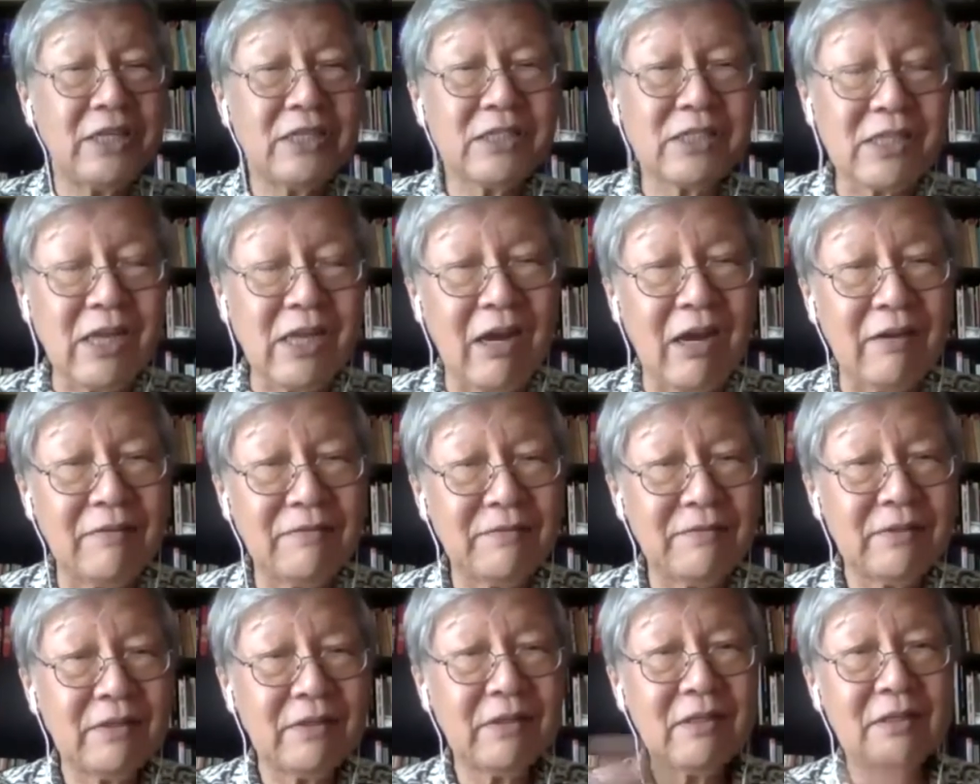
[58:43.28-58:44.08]
staff,
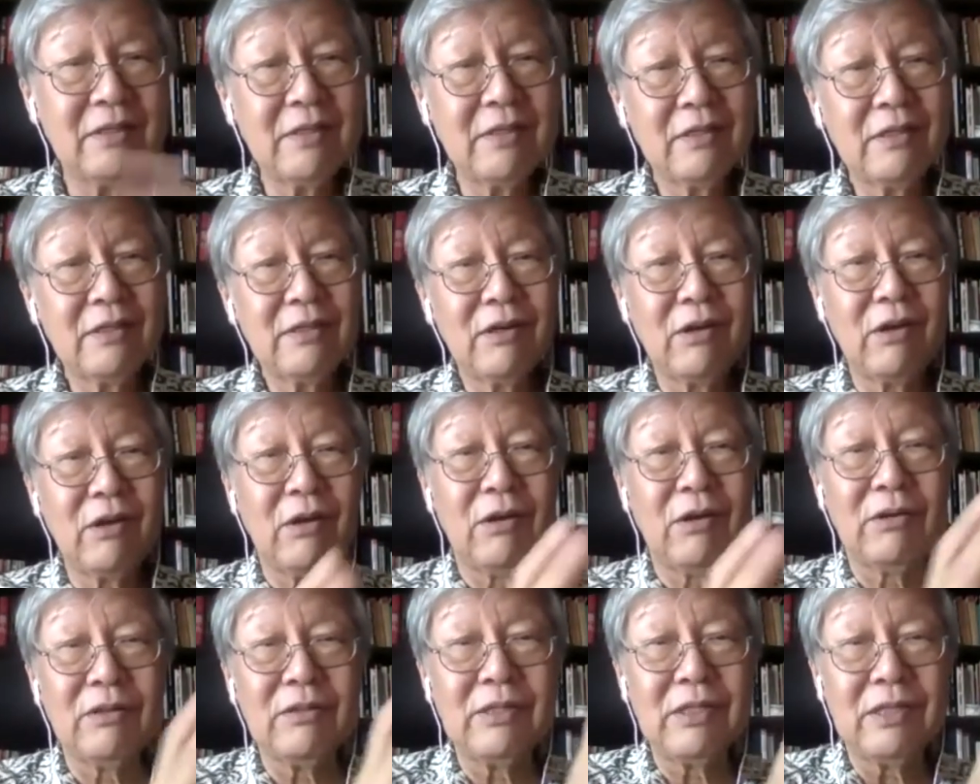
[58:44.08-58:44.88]

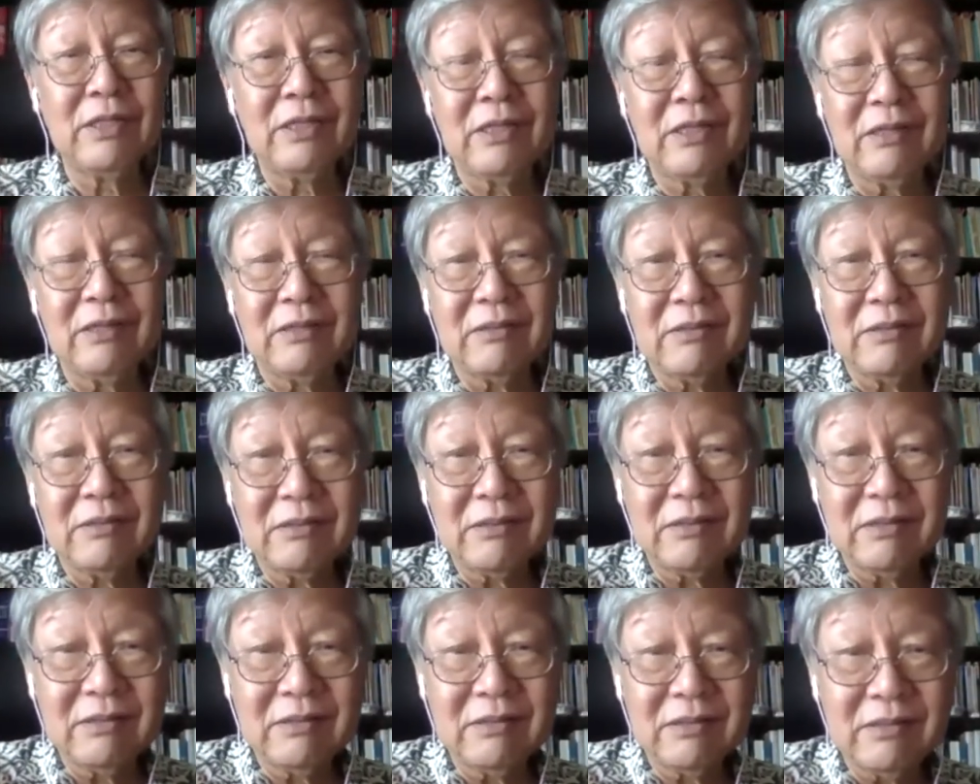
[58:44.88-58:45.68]
on the
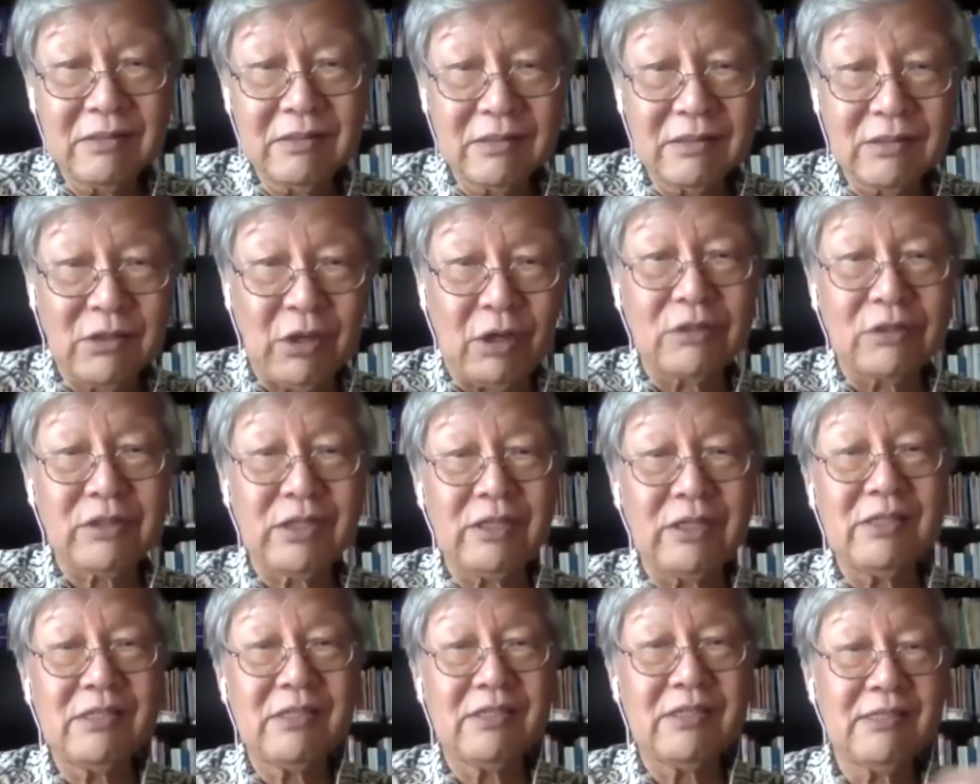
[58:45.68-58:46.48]

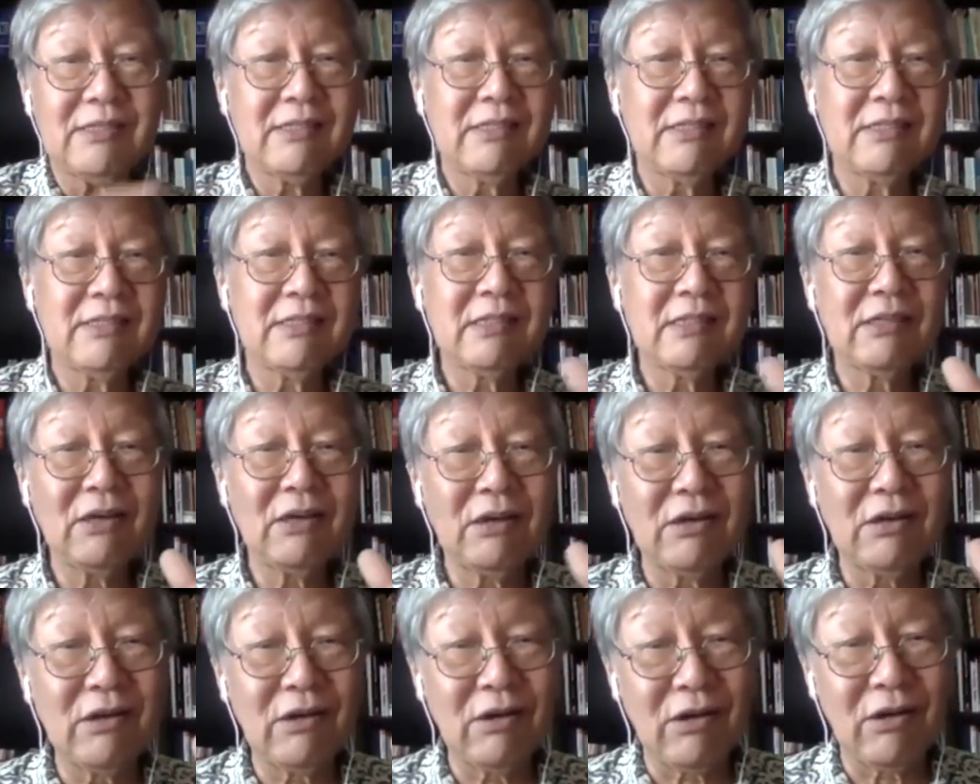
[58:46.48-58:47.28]
doctors,
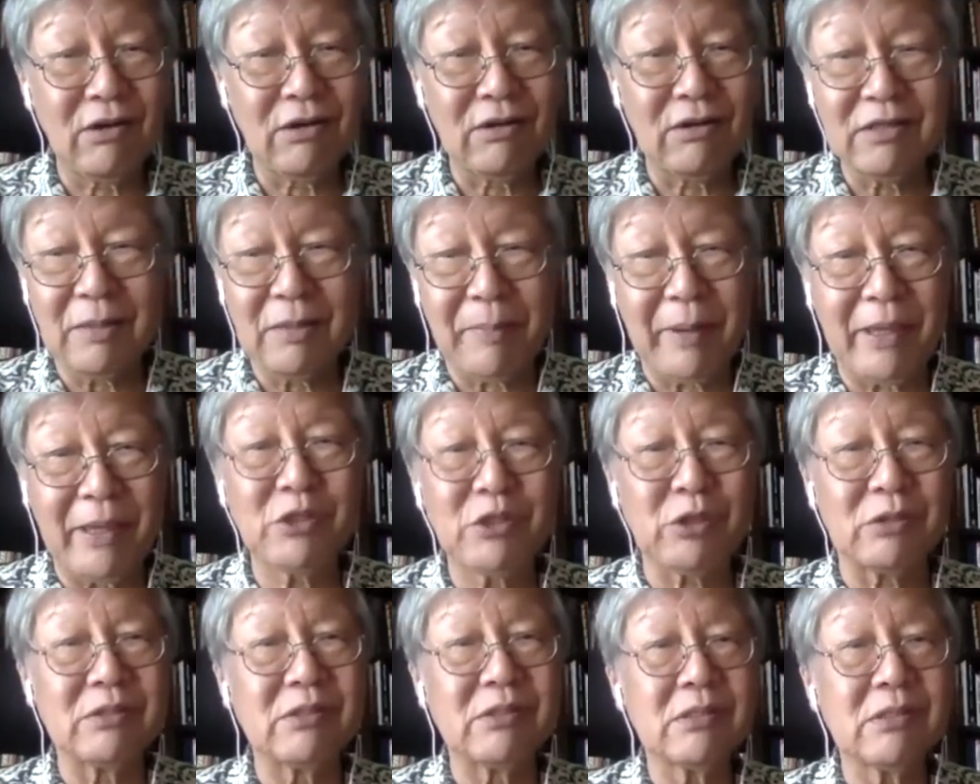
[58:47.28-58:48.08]
on the
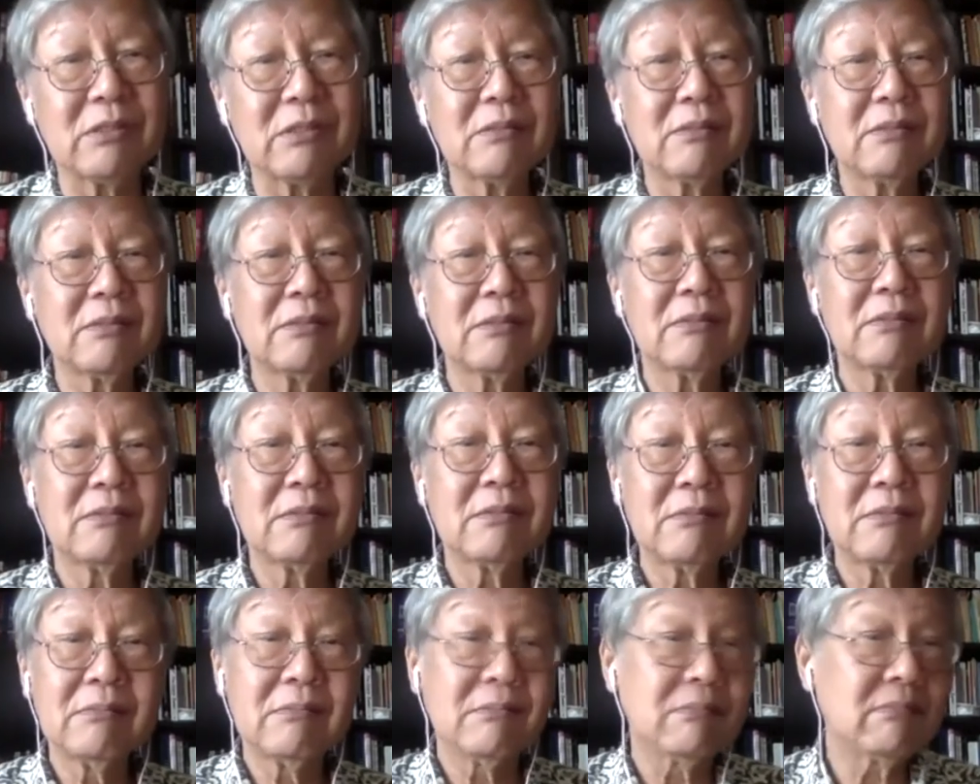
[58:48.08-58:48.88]
patients.
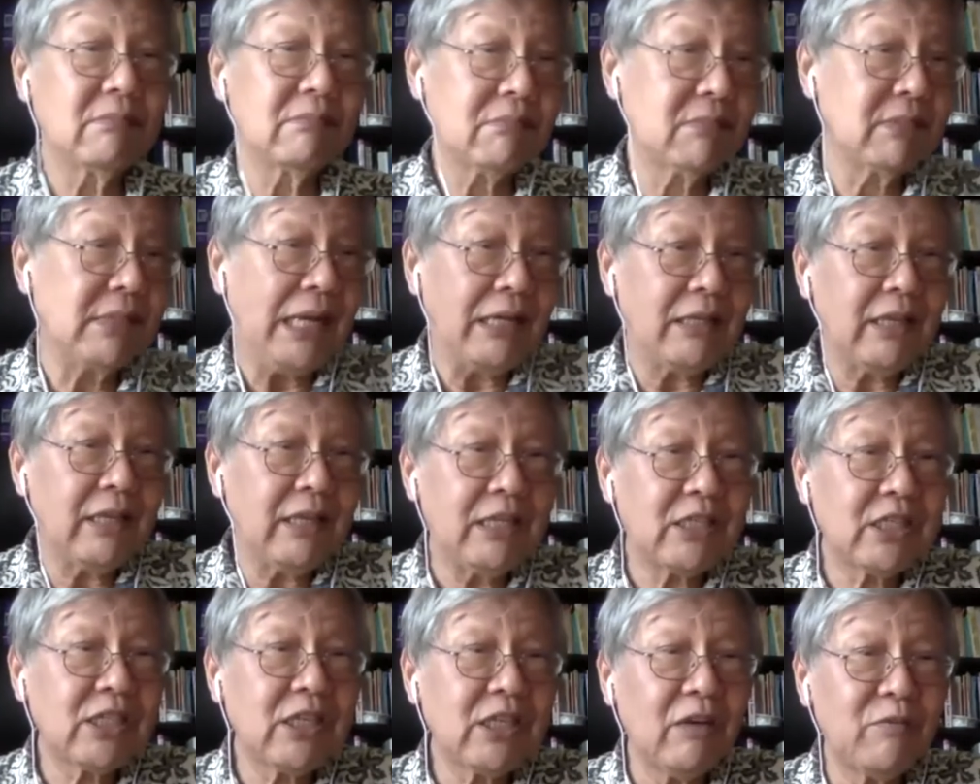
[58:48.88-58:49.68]
That
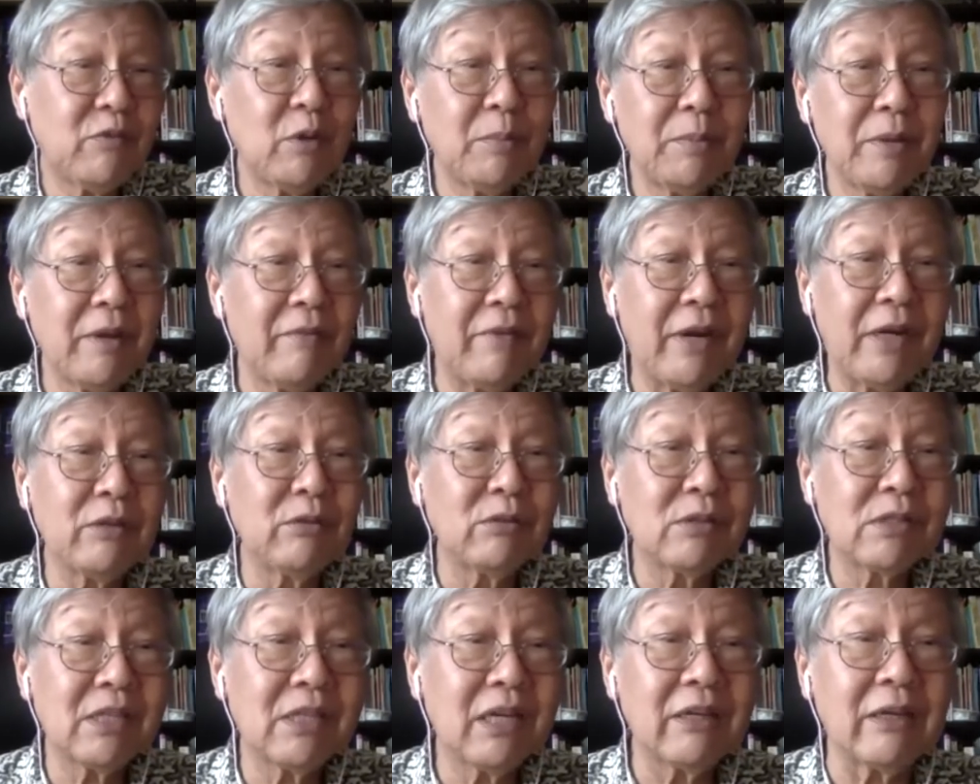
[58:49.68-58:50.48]
itself could be a very
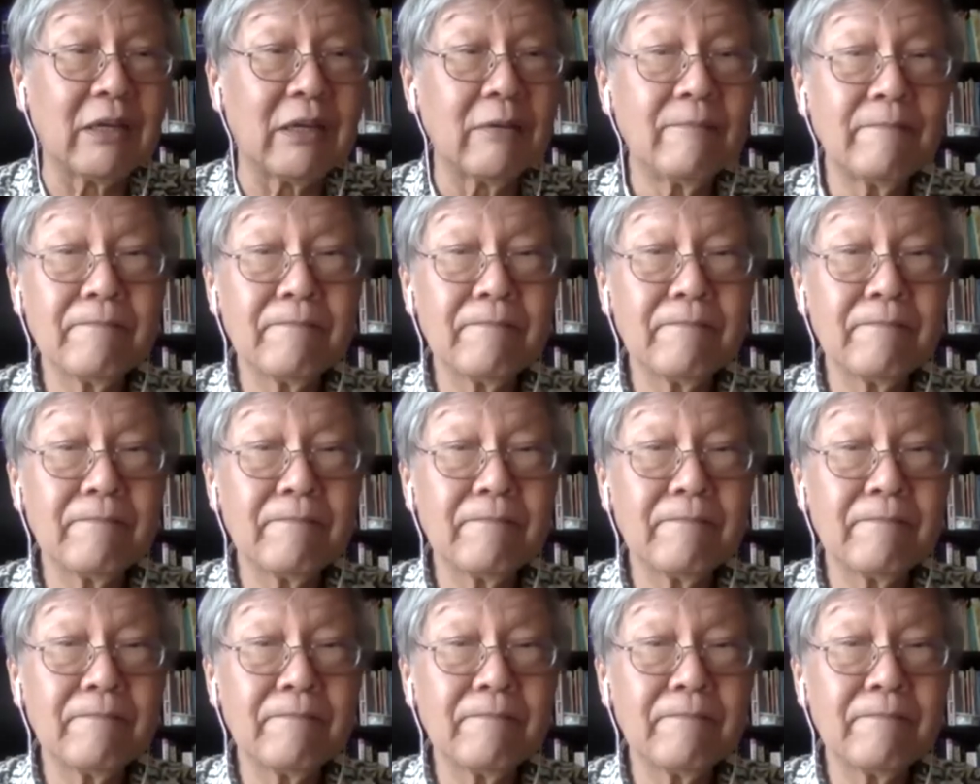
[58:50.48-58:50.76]
good study,